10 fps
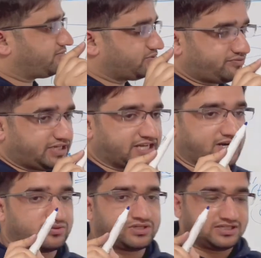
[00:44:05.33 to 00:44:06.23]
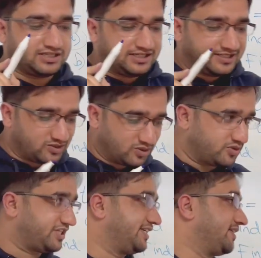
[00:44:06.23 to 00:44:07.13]
to figure out
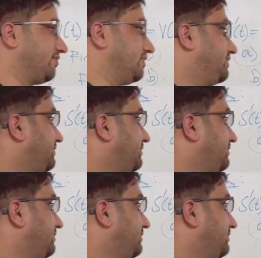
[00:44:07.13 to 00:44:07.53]
those intervals.